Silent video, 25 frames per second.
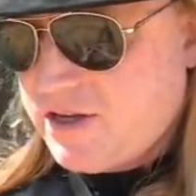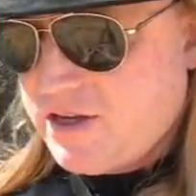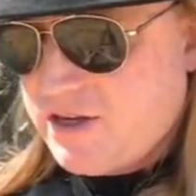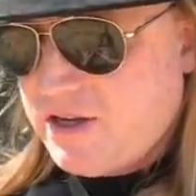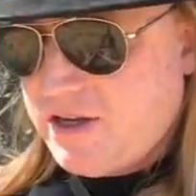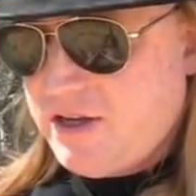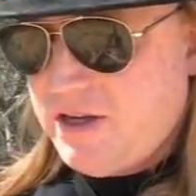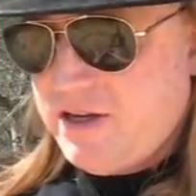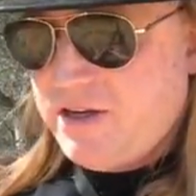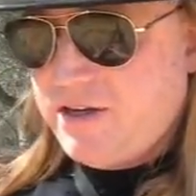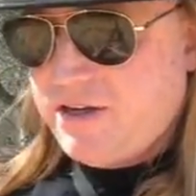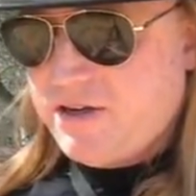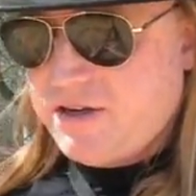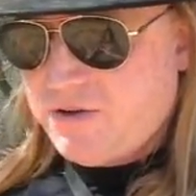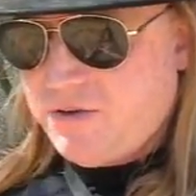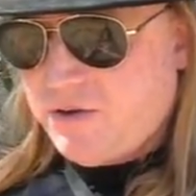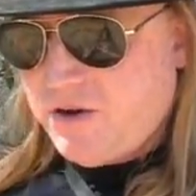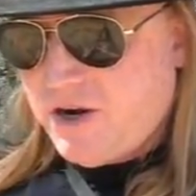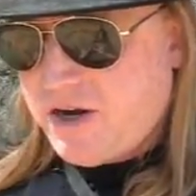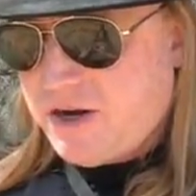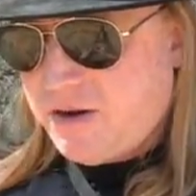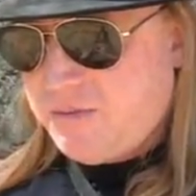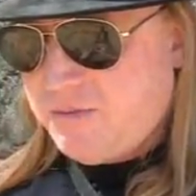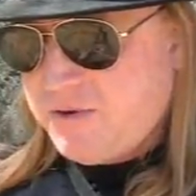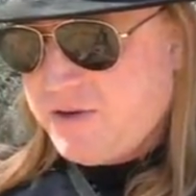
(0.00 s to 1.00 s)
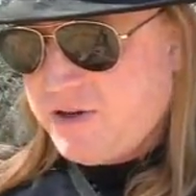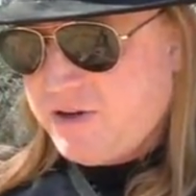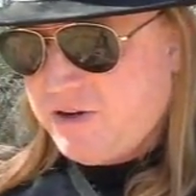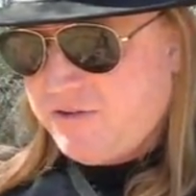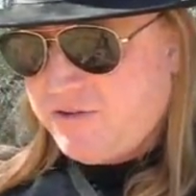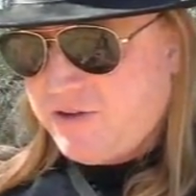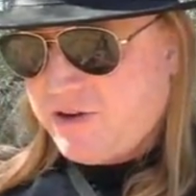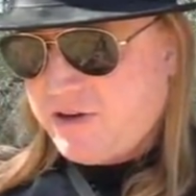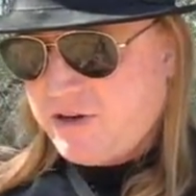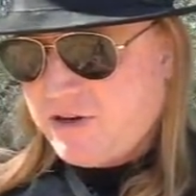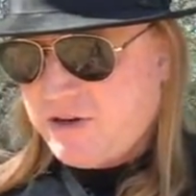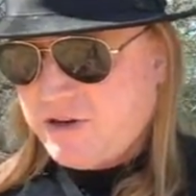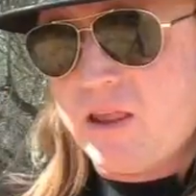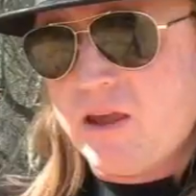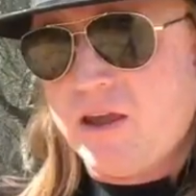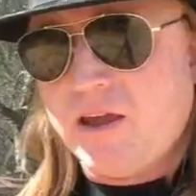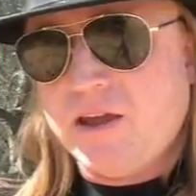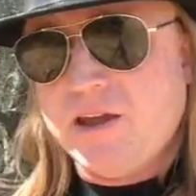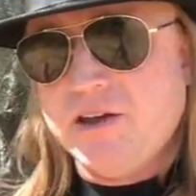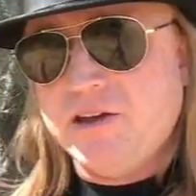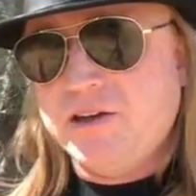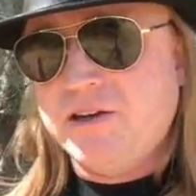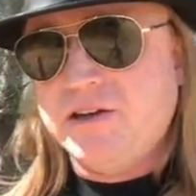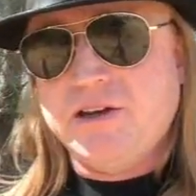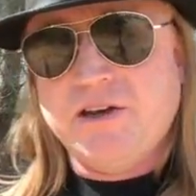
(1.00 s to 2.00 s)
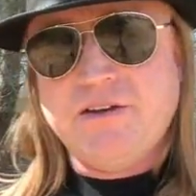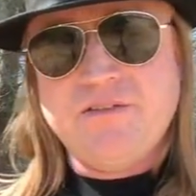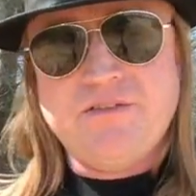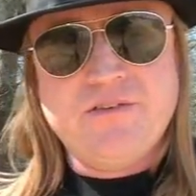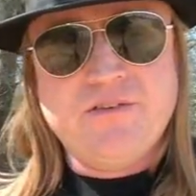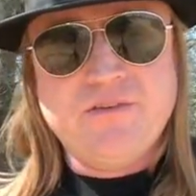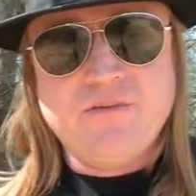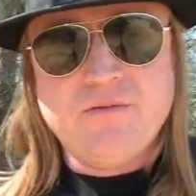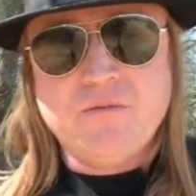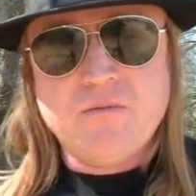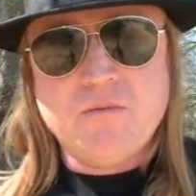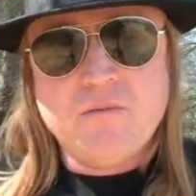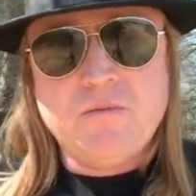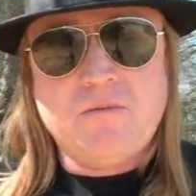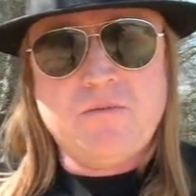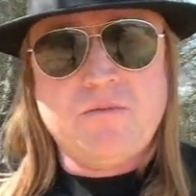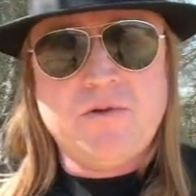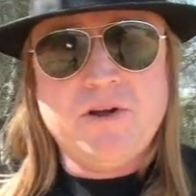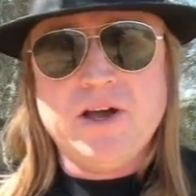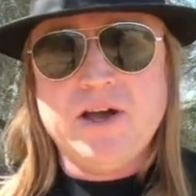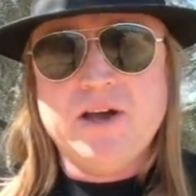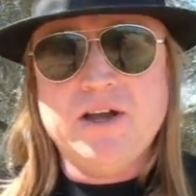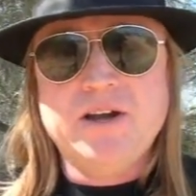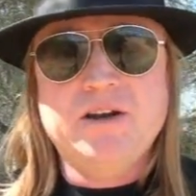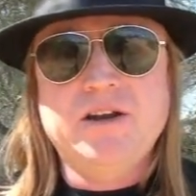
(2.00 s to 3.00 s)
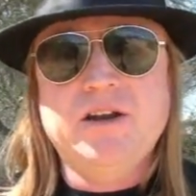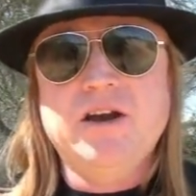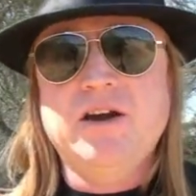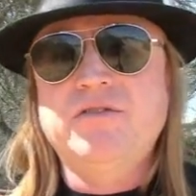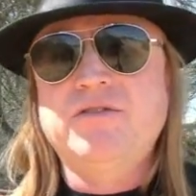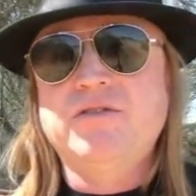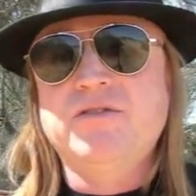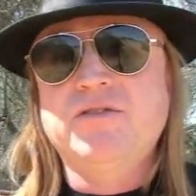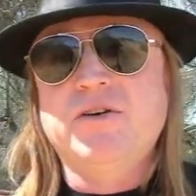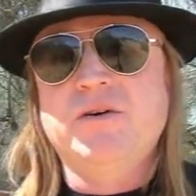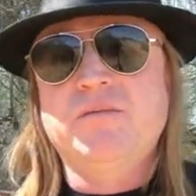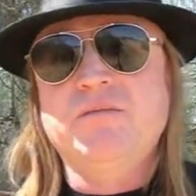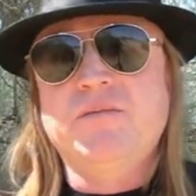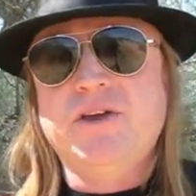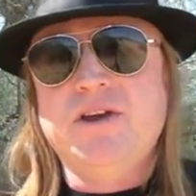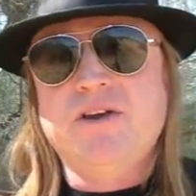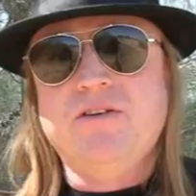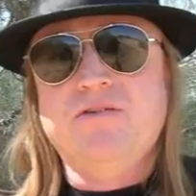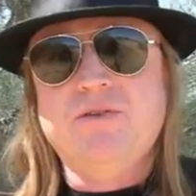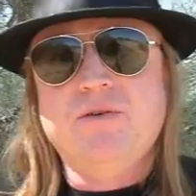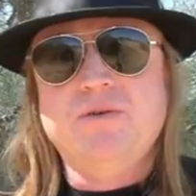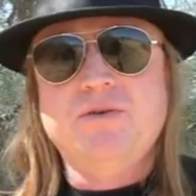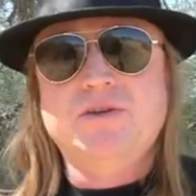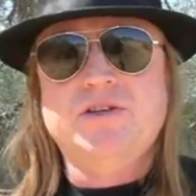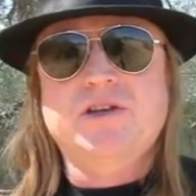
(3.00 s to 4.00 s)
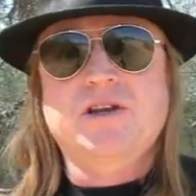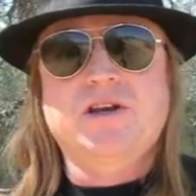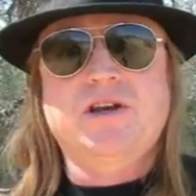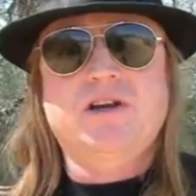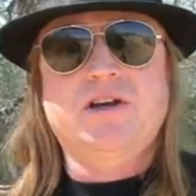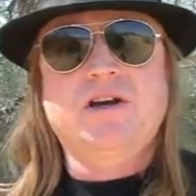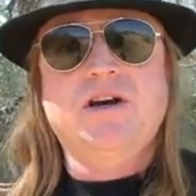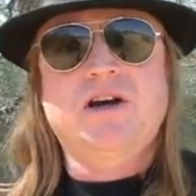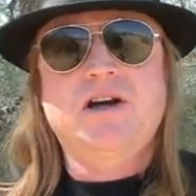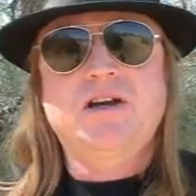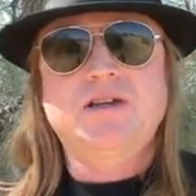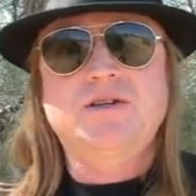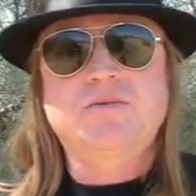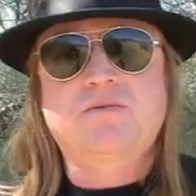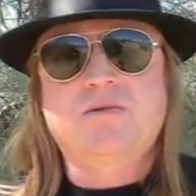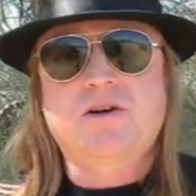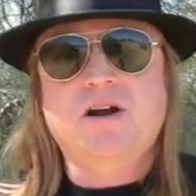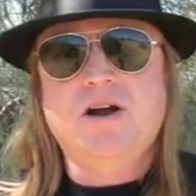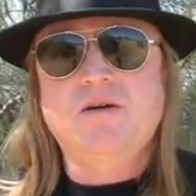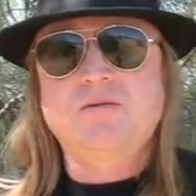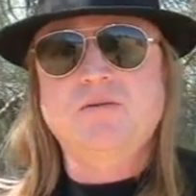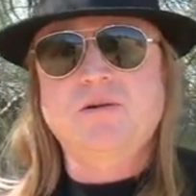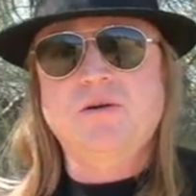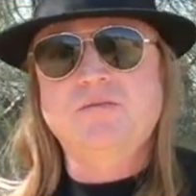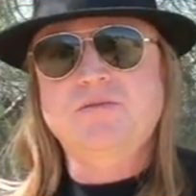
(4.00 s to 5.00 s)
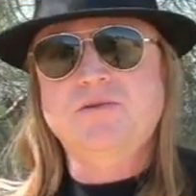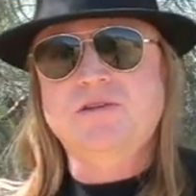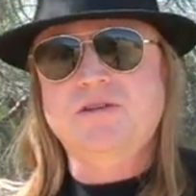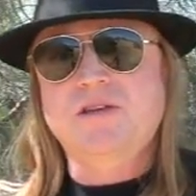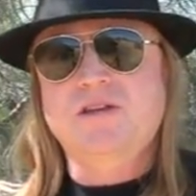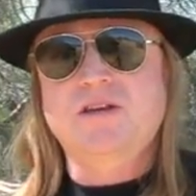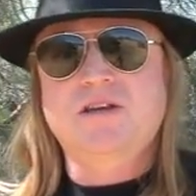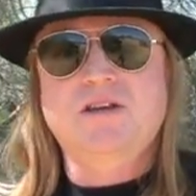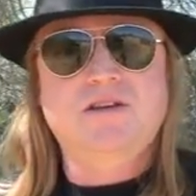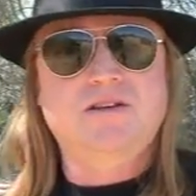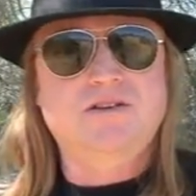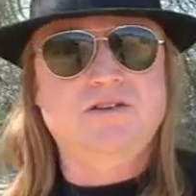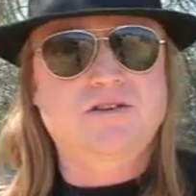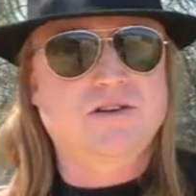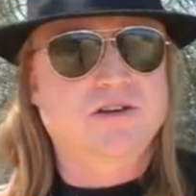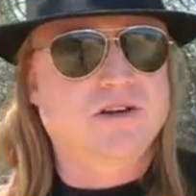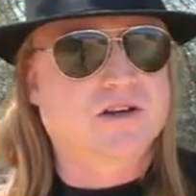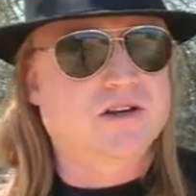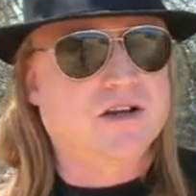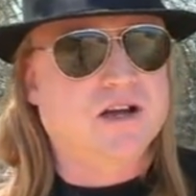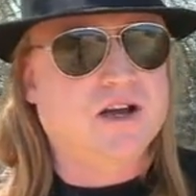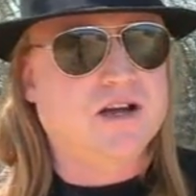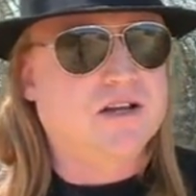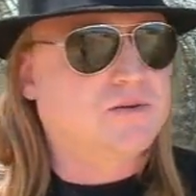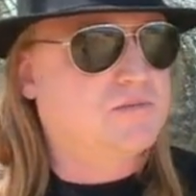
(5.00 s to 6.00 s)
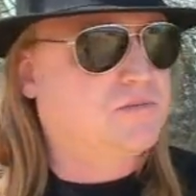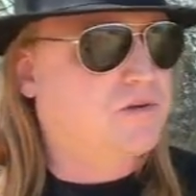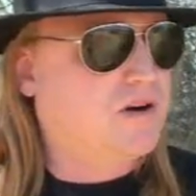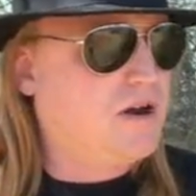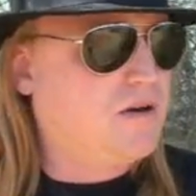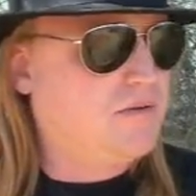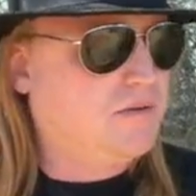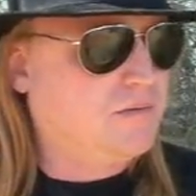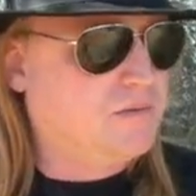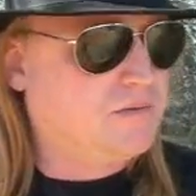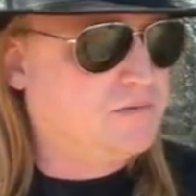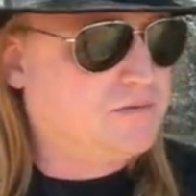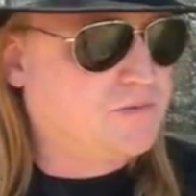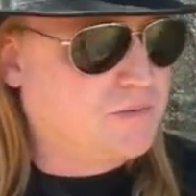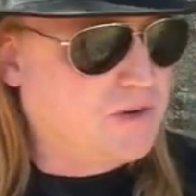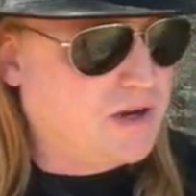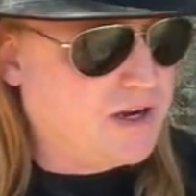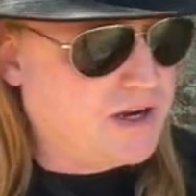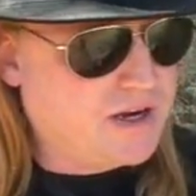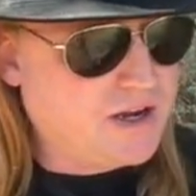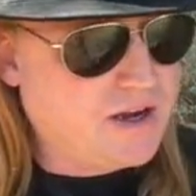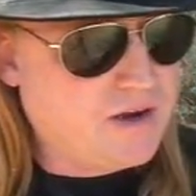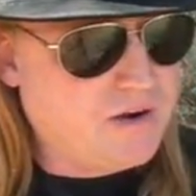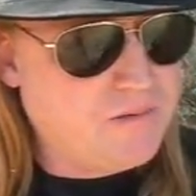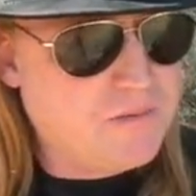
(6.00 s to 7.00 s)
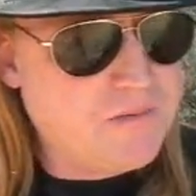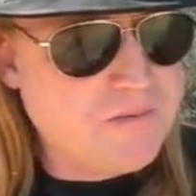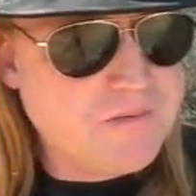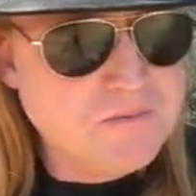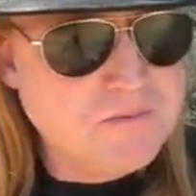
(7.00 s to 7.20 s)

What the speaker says: eaten quite a bit of it, and I've had enough of them that if it was going to cause problems, that it should have caused problems by now.